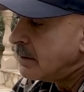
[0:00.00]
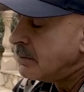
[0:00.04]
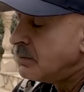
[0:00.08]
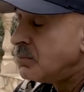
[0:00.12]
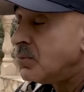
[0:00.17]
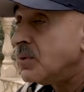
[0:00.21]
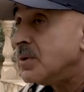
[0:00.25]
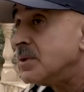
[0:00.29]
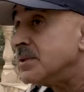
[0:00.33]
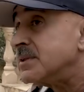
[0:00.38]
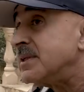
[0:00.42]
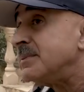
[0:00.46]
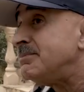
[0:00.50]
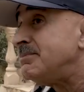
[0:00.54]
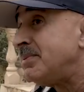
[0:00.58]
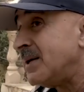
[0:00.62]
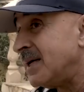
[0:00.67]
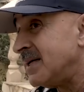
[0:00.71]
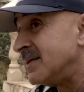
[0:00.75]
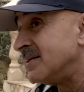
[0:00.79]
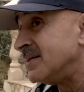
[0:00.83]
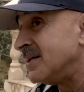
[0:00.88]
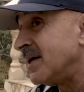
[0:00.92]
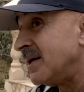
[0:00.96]
Well,
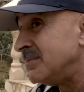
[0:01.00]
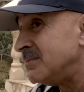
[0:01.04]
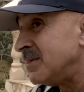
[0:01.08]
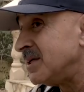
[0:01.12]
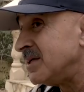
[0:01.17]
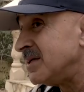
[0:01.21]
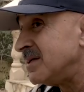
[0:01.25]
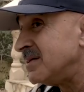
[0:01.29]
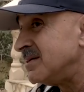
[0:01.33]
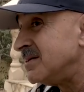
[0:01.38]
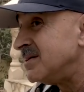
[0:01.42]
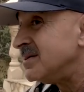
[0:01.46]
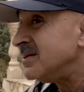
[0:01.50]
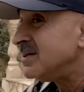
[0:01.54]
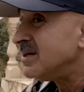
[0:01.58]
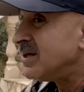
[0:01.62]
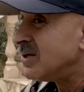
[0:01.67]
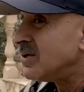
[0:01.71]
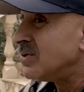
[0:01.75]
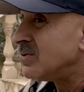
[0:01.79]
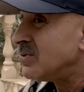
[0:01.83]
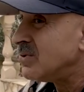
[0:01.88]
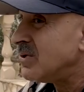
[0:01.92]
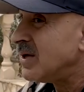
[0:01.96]
depend. I mean, you
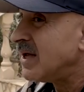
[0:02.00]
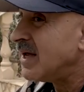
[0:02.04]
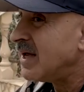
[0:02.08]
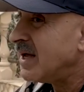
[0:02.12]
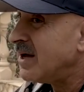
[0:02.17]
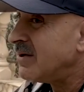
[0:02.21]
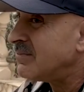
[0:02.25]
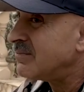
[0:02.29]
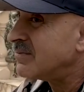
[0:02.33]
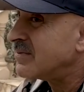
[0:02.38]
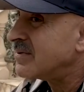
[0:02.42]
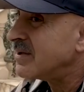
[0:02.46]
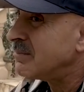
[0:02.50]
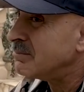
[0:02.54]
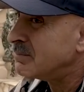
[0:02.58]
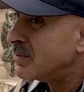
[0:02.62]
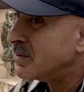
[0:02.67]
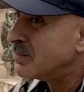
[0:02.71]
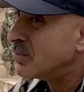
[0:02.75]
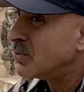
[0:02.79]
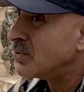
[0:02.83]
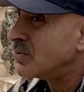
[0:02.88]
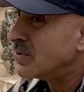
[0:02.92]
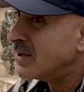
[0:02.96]
know, you have some
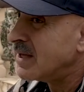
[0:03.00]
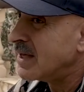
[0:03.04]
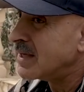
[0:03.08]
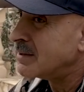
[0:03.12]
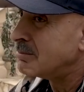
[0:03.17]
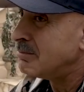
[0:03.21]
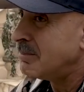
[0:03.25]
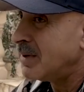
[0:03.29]
people who are like